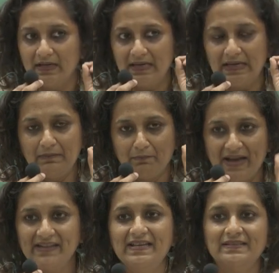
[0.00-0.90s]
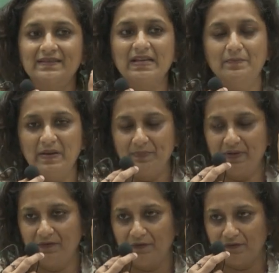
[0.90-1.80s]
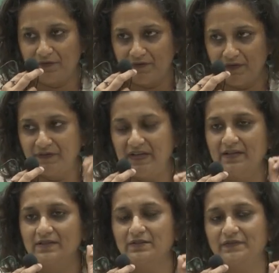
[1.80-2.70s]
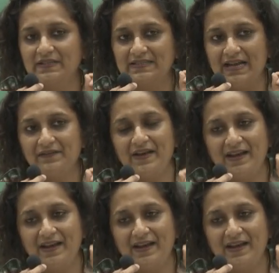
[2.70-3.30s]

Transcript: he met these 3 people for 50 years of his life,